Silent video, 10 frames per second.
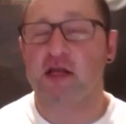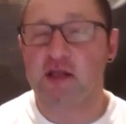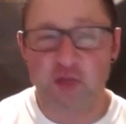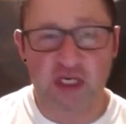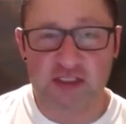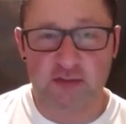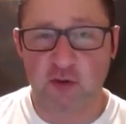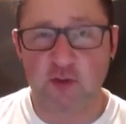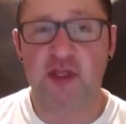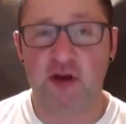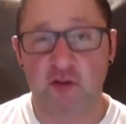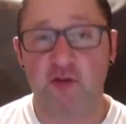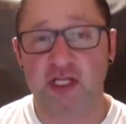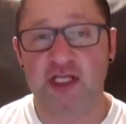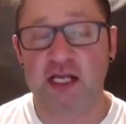the pieces of equipment there I
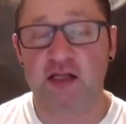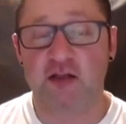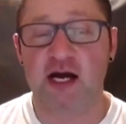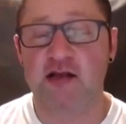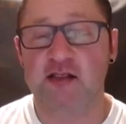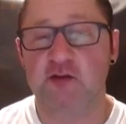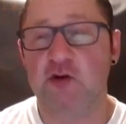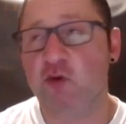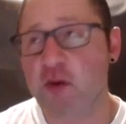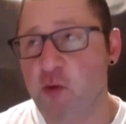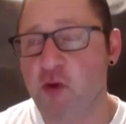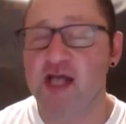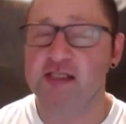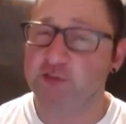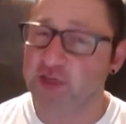really like a lot. So equipment
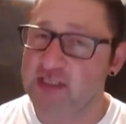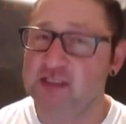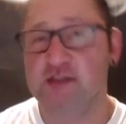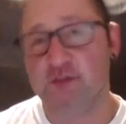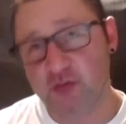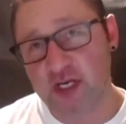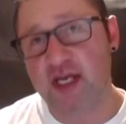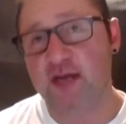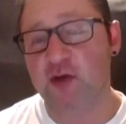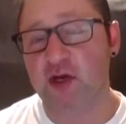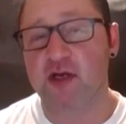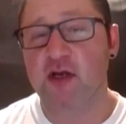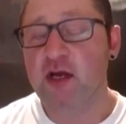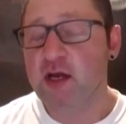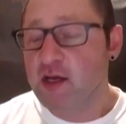wise, the place is pretty damn good.
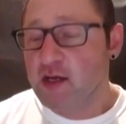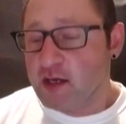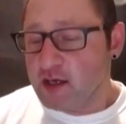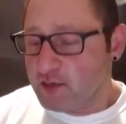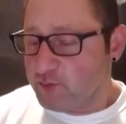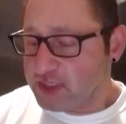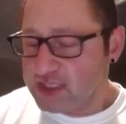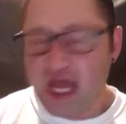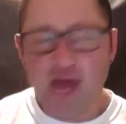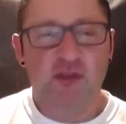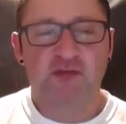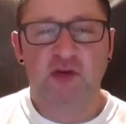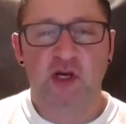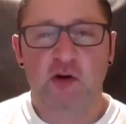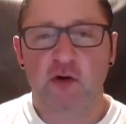But the
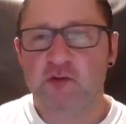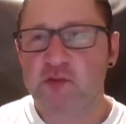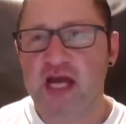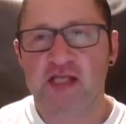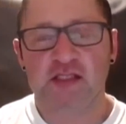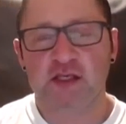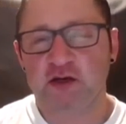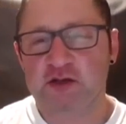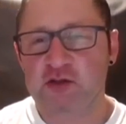atmosphere over the past year or two